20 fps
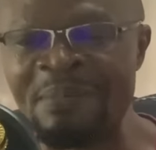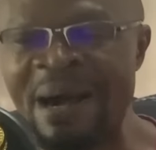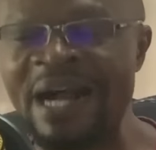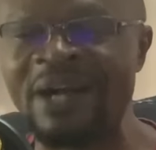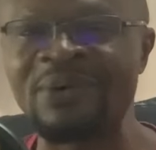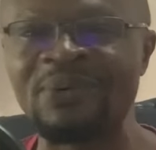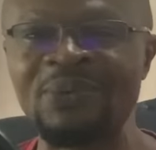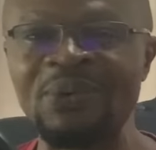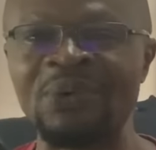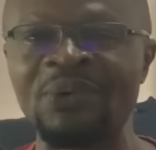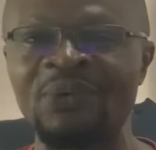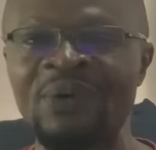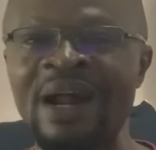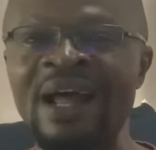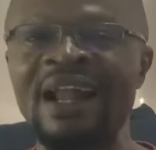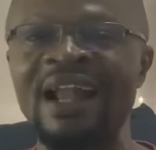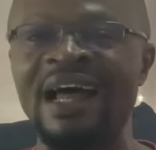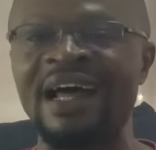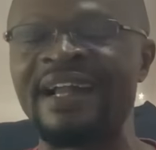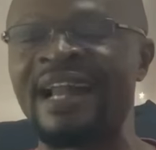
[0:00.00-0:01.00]
Mark
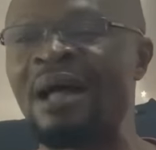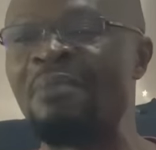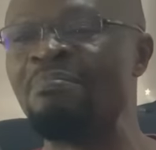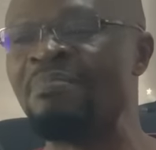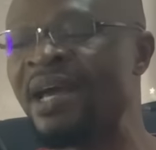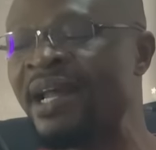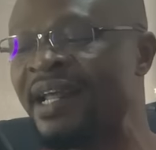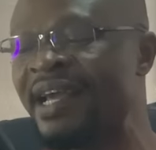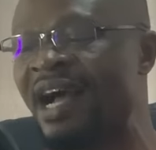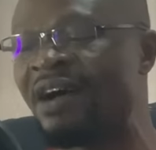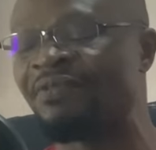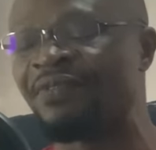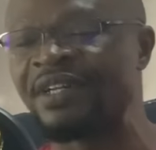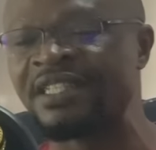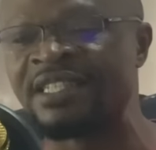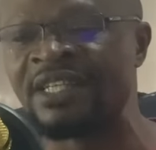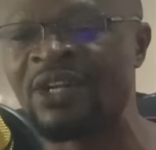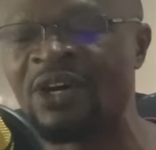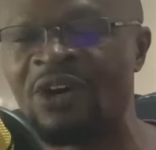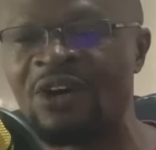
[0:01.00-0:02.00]
Cucurella, that many have
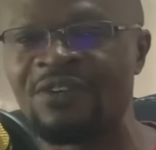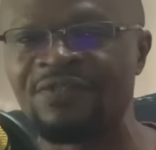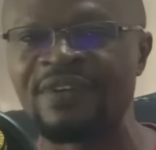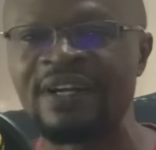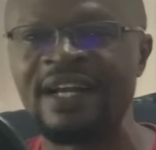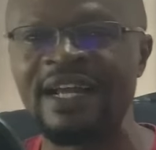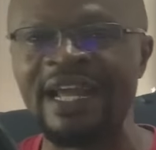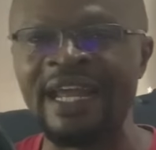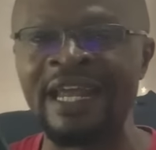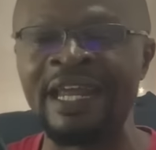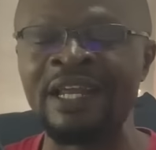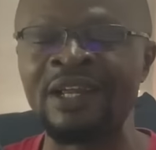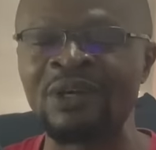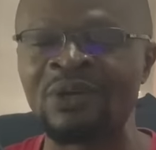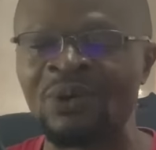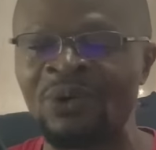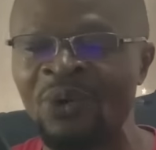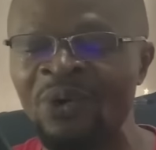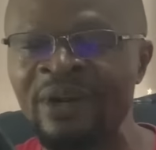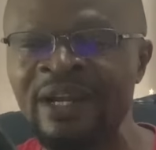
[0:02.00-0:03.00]
written off,
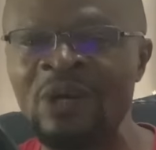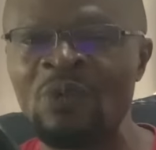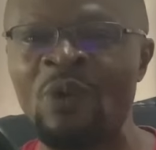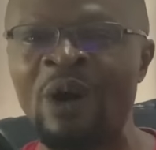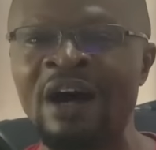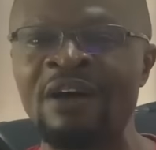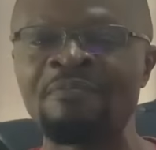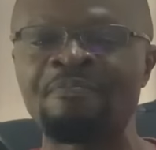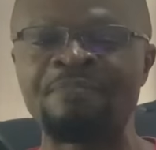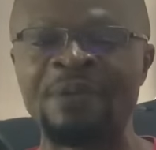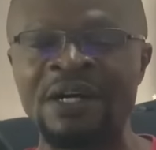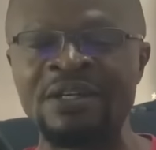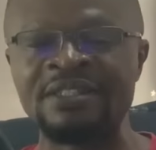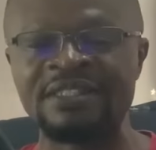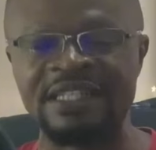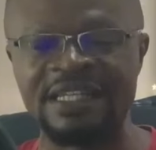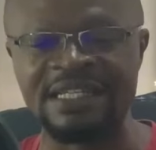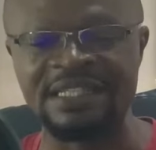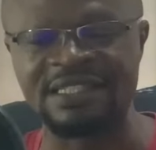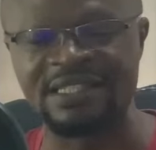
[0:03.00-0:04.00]
including one
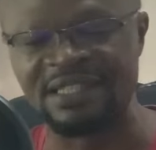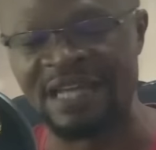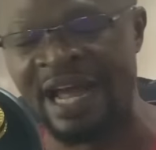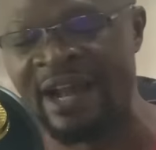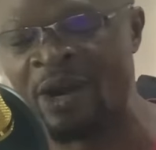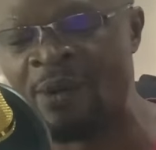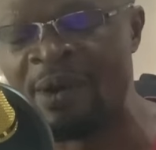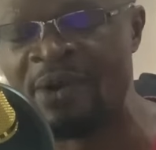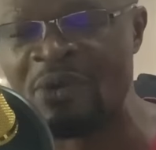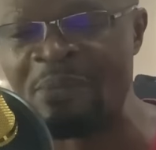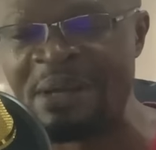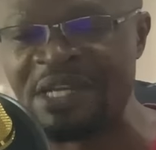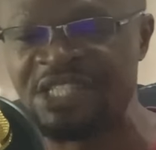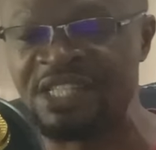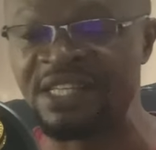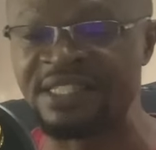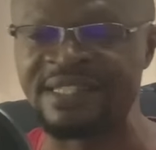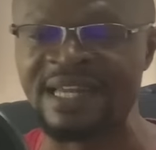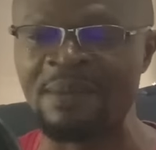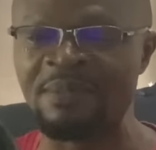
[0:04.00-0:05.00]
pundit. I don't want to
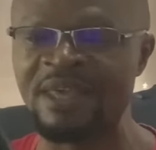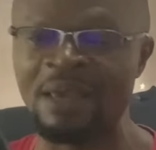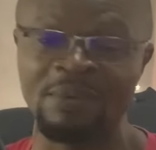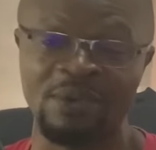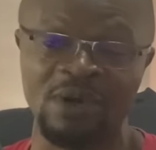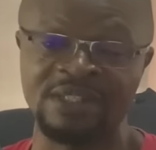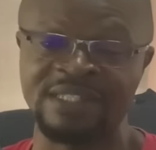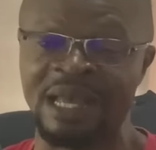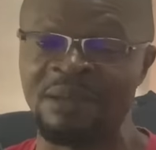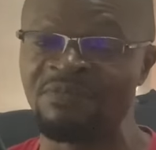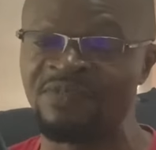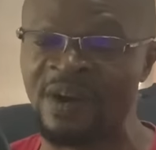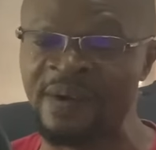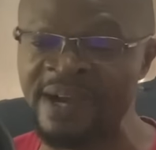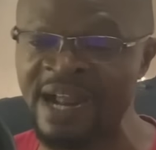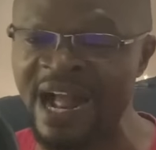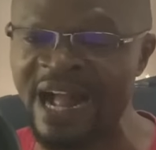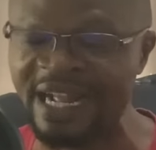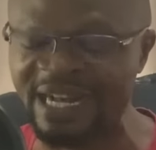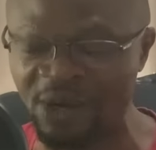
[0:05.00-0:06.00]
mention his name here because I'm
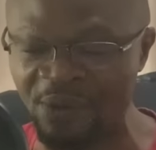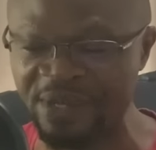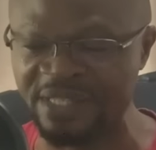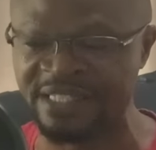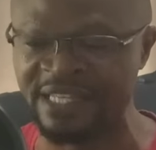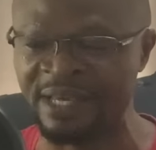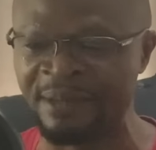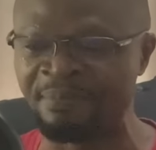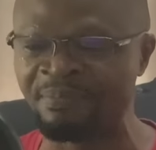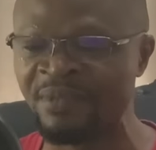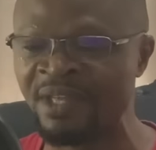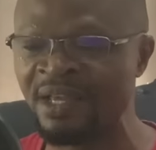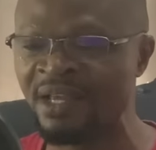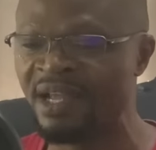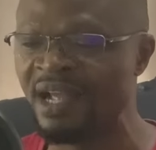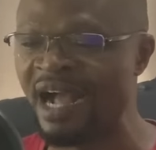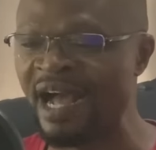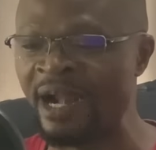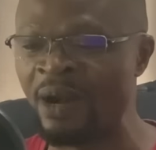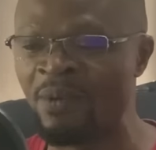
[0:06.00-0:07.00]
very angry with him.
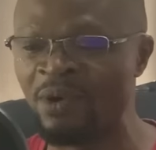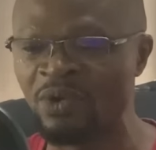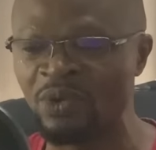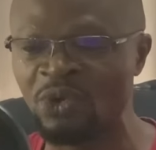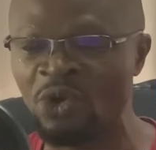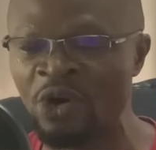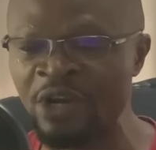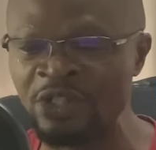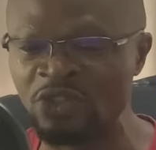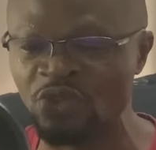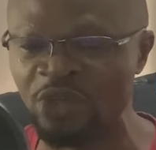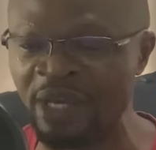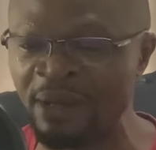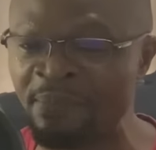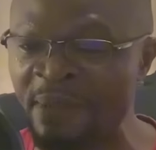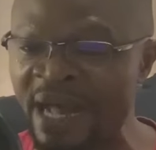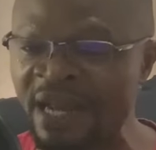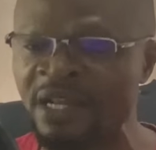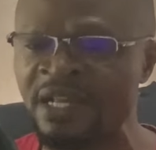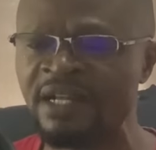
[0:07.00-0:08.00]
I don't want to go into
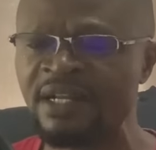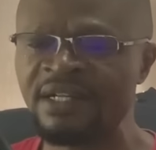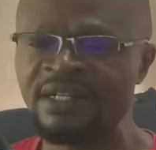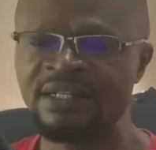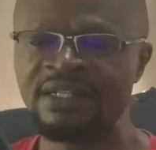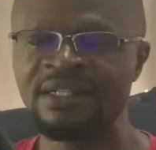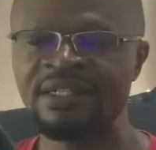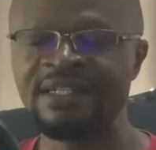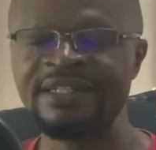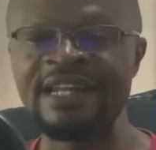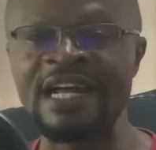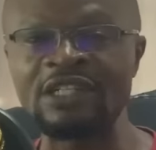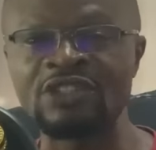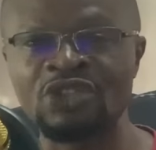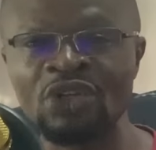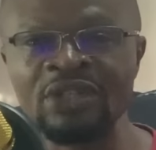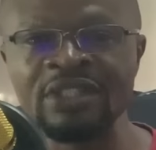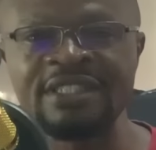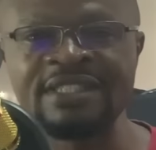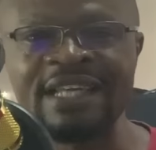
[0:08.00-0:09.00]
him, but the
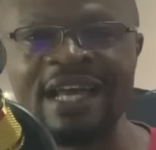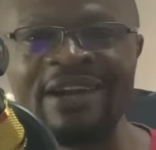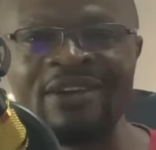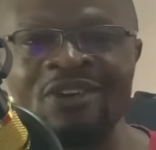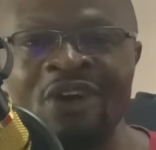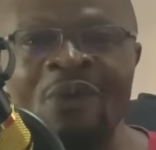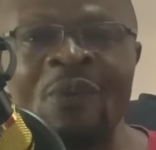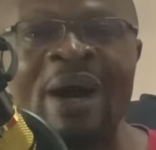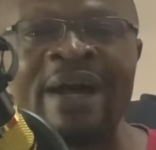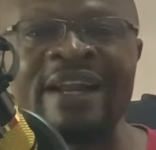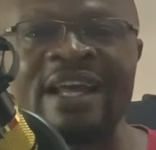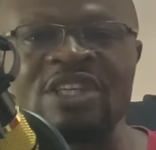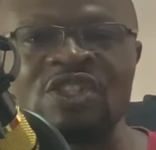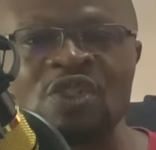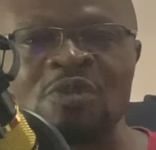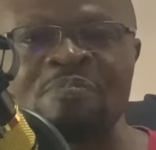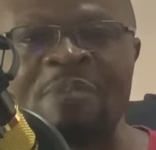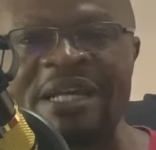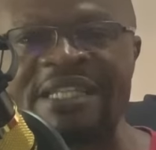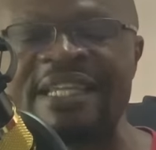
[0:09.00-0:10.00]
truth is that no one
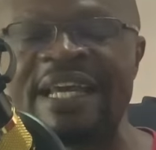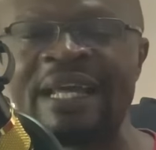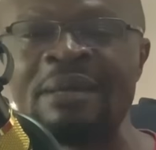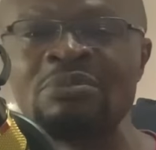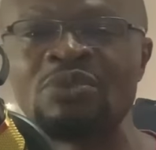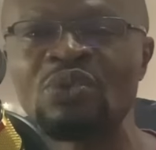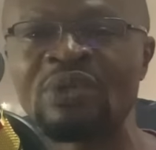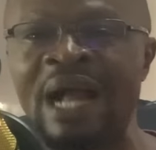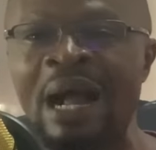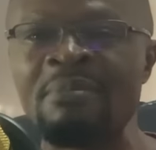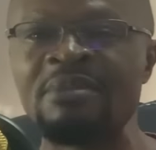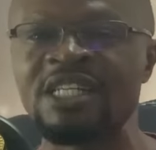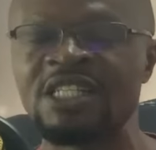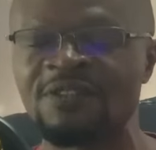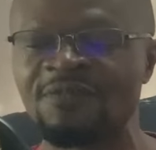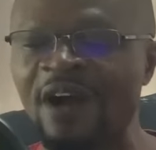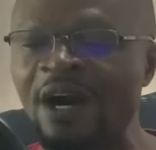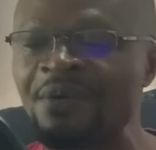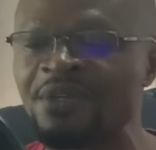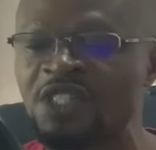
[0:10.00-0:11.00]
expected him to come
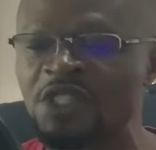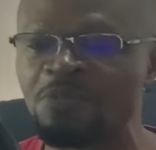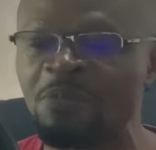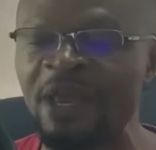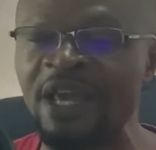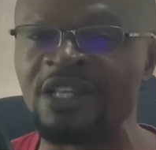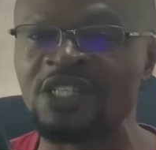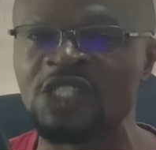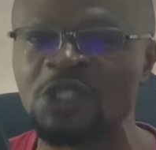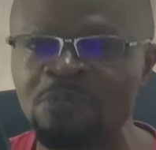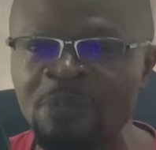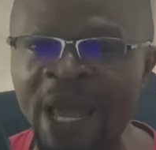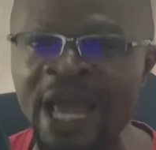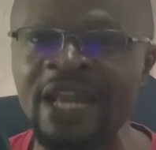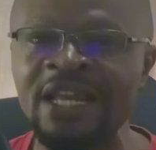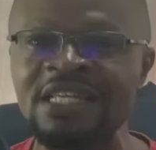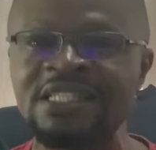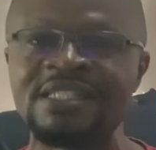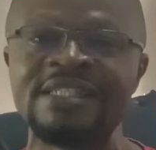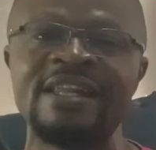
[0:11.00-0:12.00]
this far with Spain.
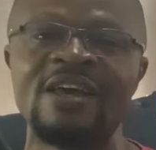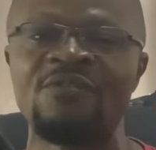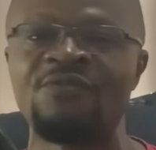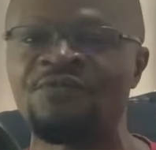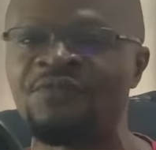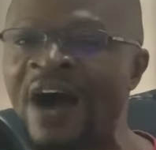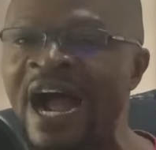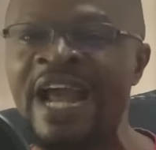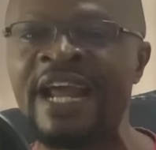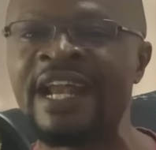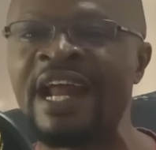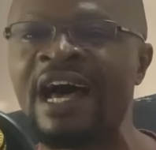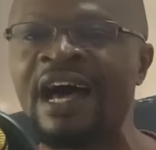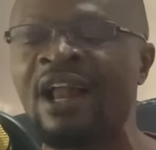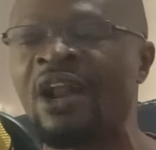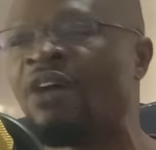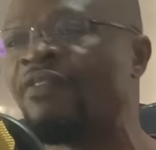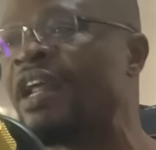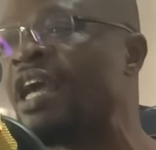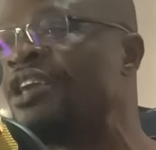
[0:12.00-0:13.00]
Spain is in the
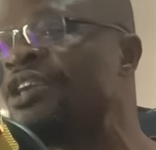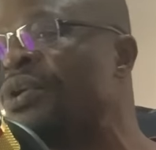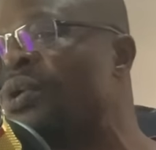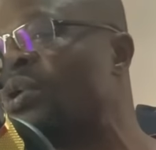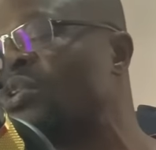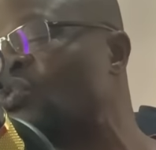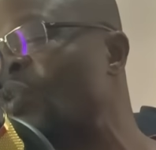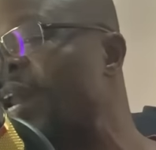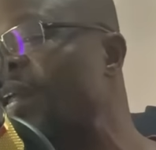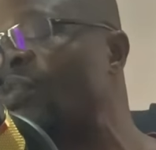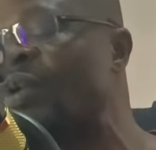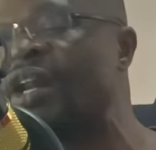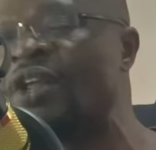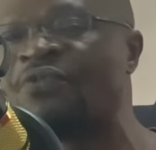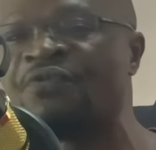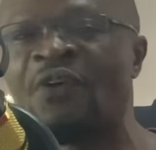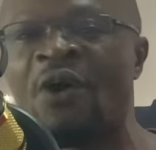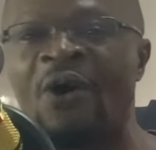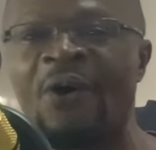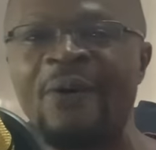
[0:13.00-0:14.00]
final of the Euro
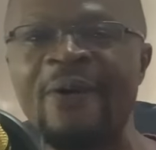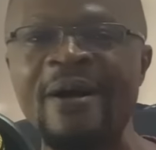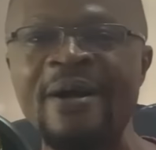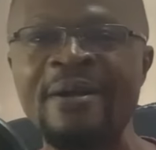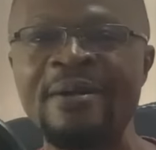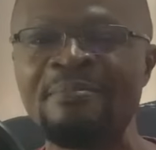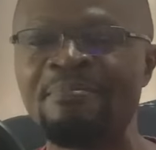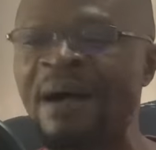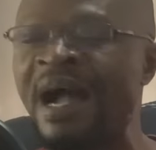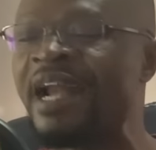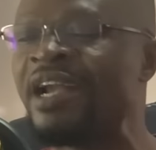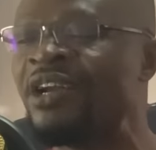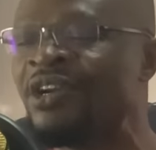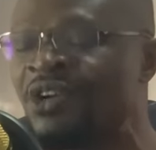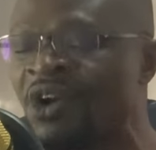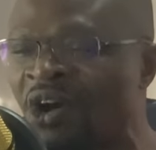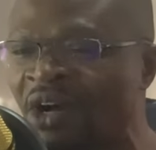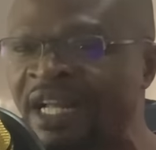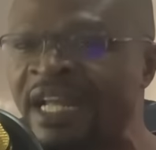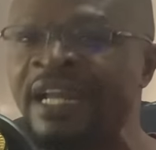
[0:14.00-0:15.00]
2024 by
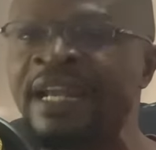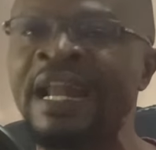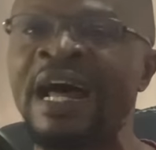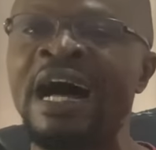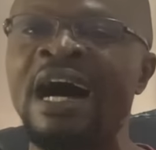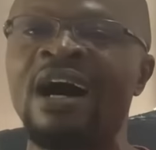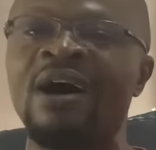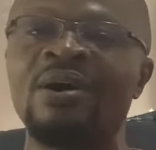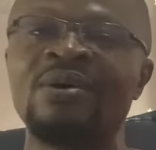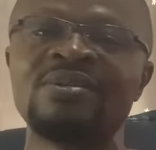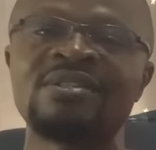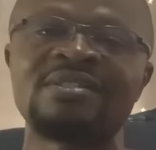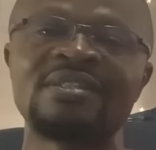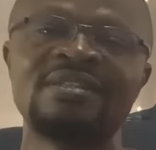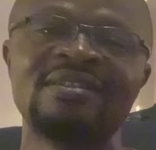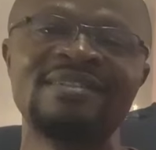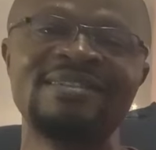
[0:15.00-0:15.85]
knocking out